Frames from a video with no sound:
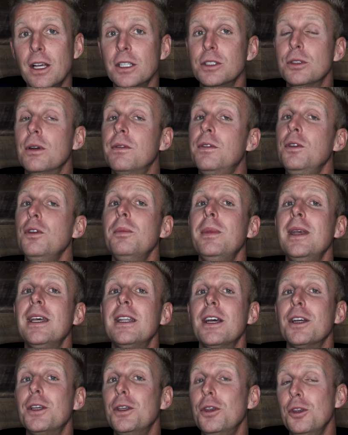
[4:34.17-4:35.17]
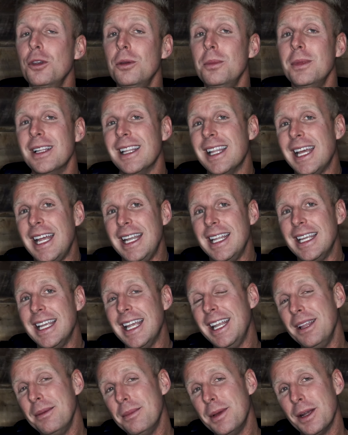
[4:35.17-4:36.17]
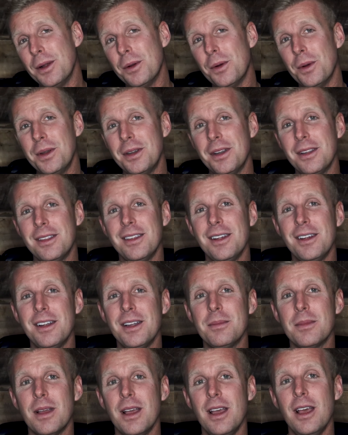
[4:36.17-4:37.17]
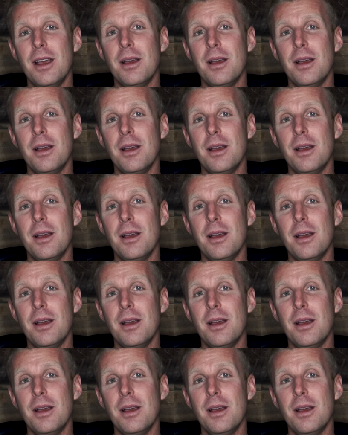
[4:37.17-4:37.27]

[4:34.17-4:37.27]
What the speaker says: So have you been accumulating any Bitcoin and Ethereum?